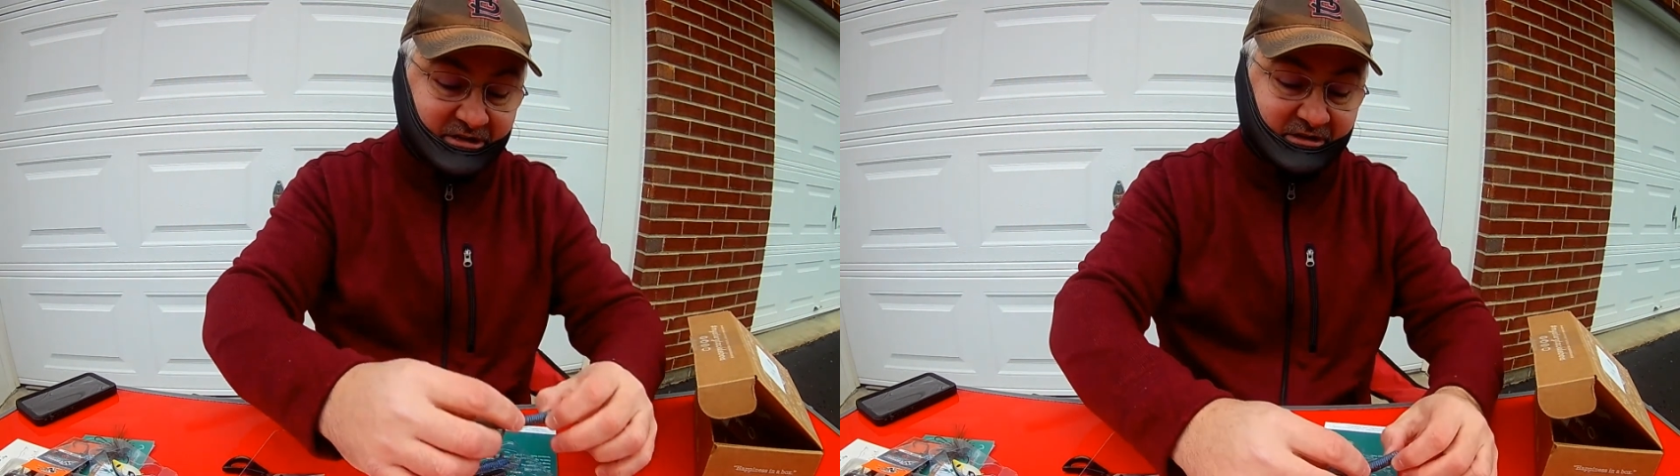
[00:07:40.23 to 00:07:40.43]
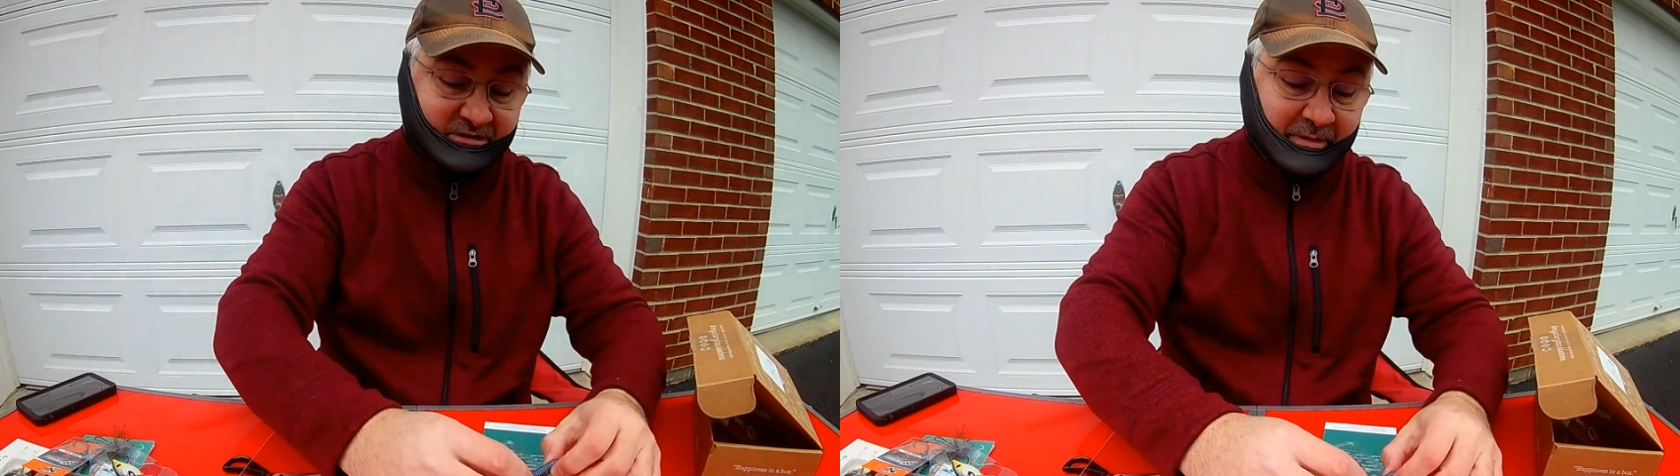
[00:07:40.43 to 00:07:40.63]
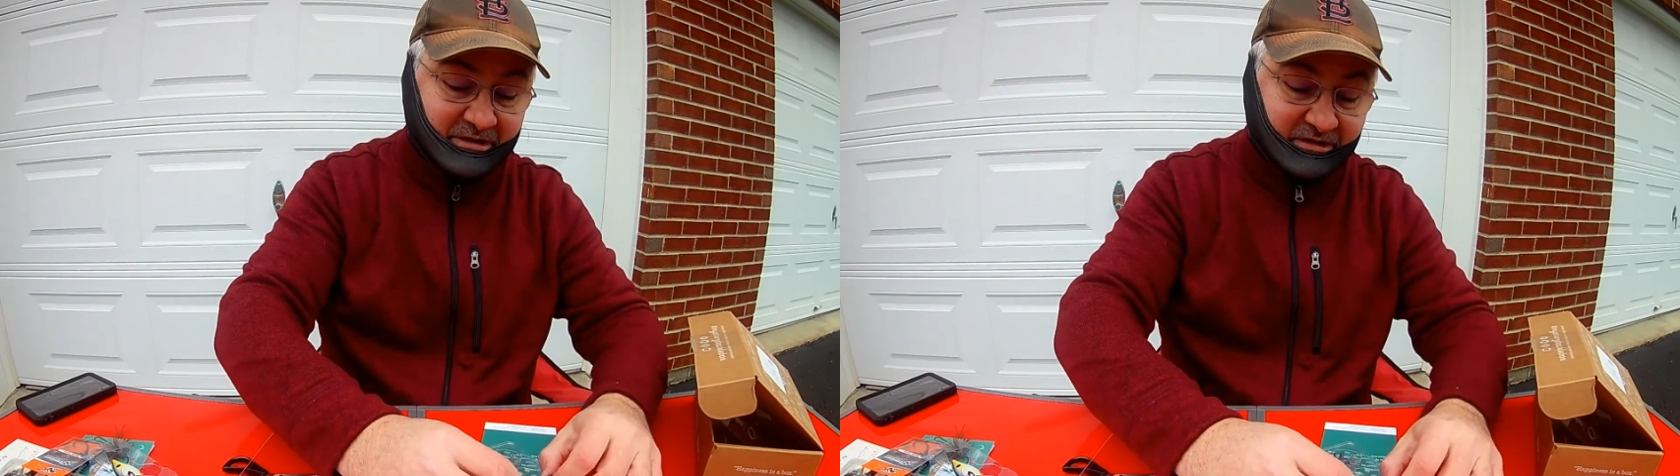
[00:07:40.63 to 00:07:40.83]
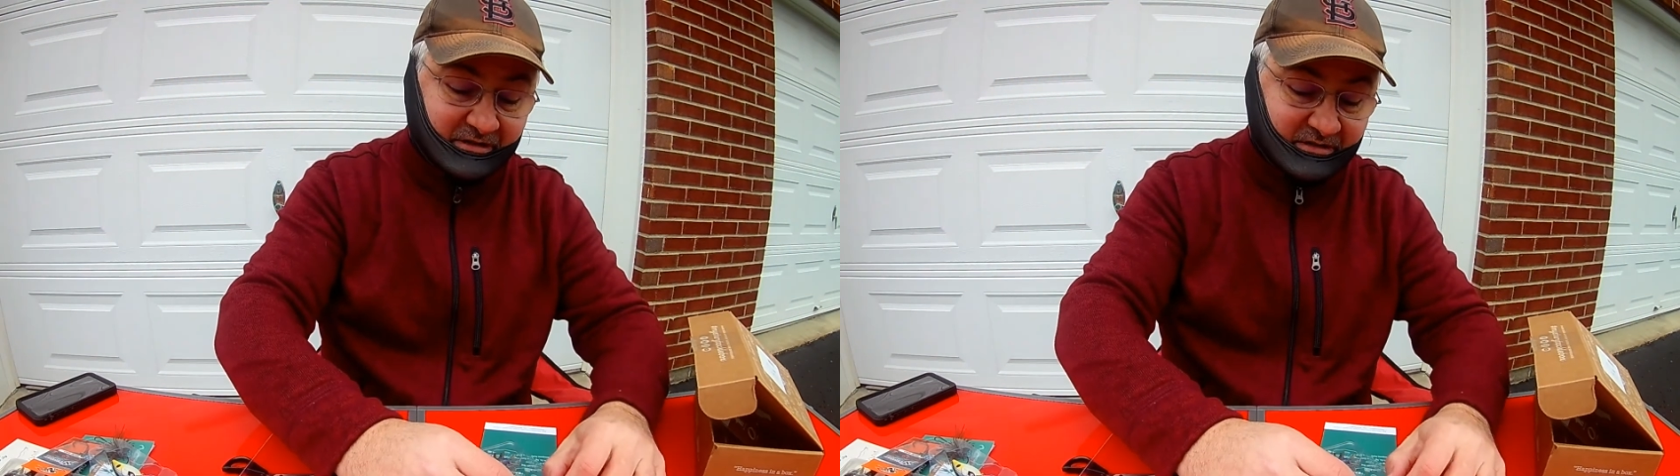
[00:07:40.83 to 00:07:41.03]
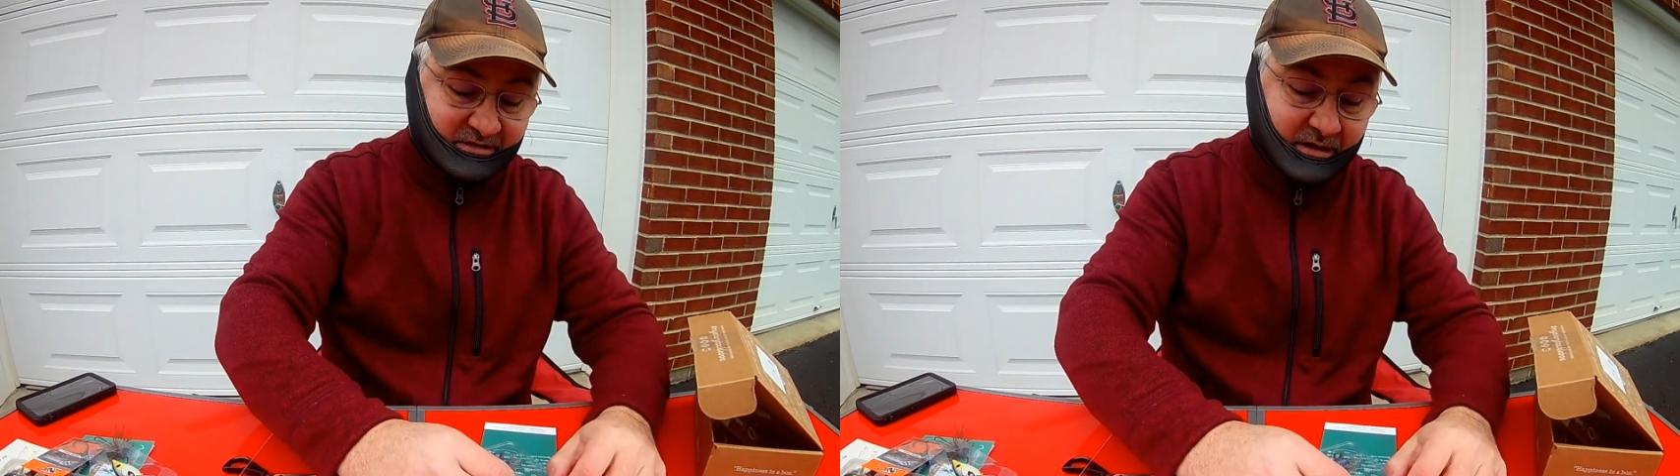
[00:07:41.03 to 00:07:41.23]
especially
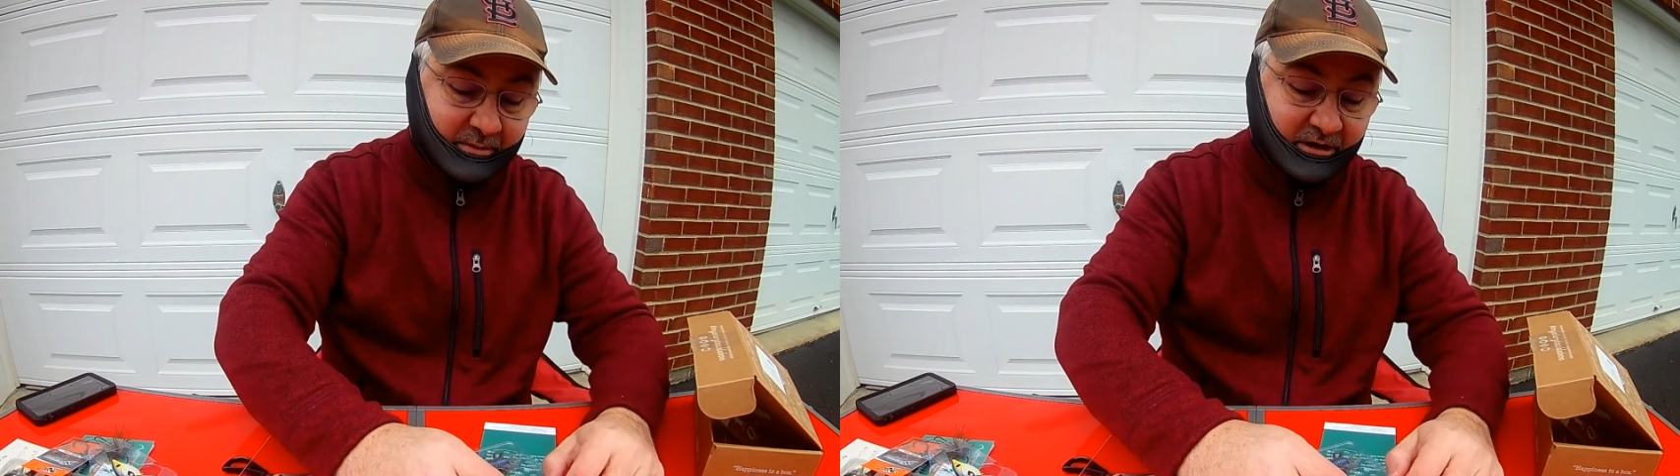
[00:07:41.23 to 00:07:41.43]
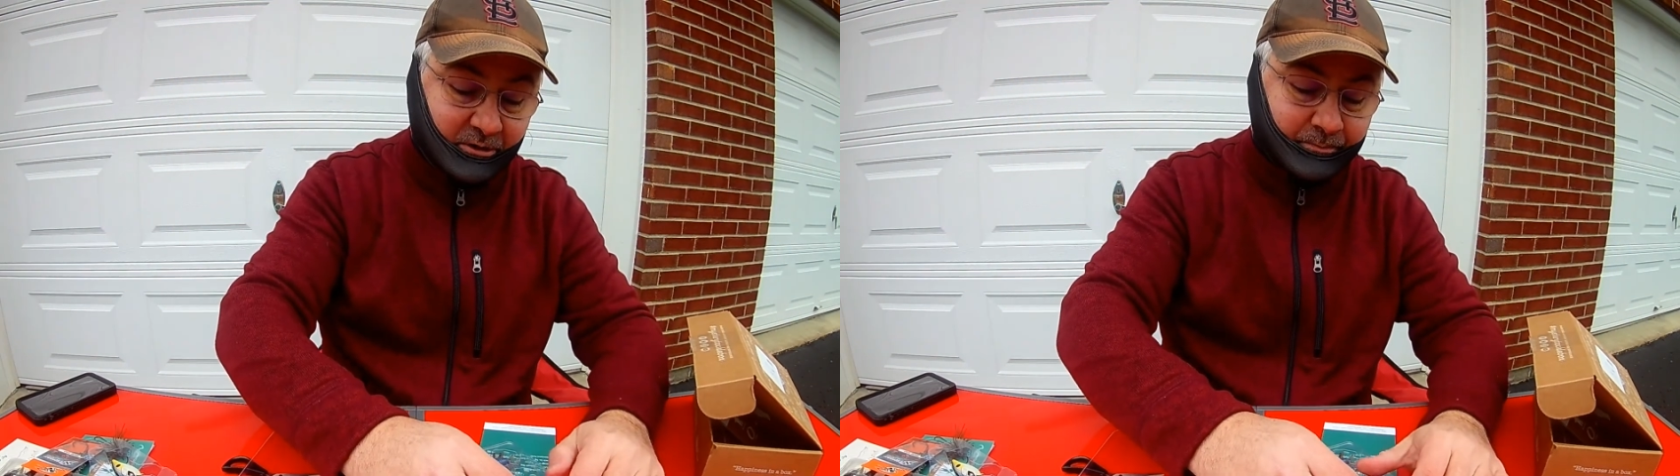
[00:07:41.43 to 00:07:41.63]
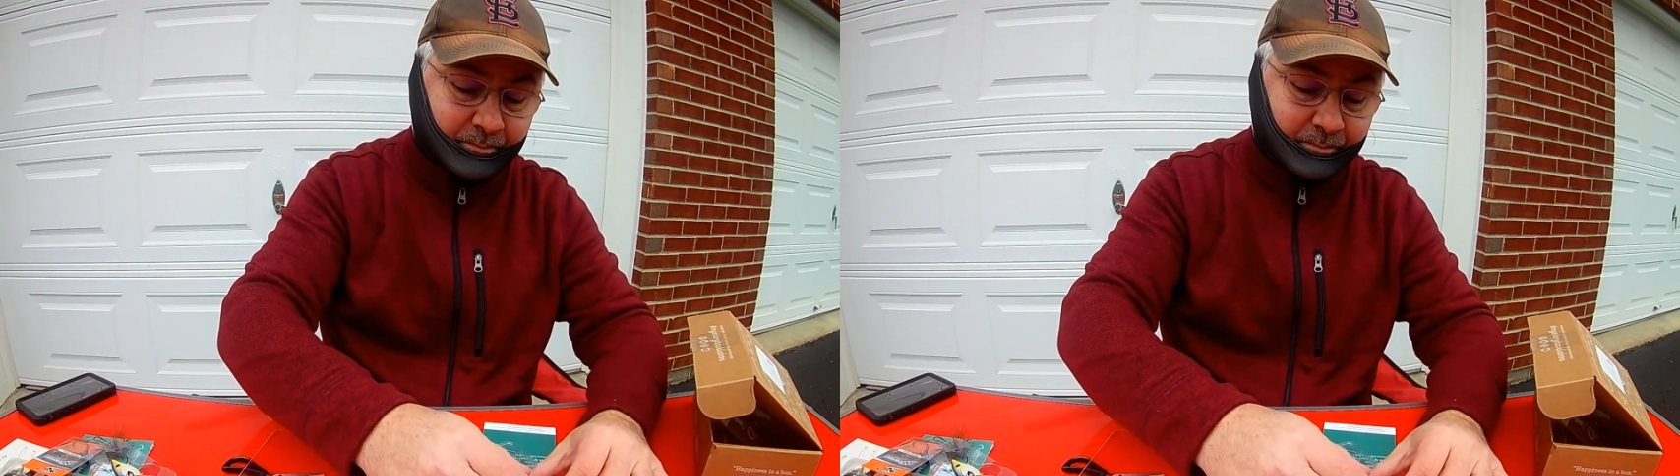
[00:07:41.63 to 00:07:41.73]
this time of year.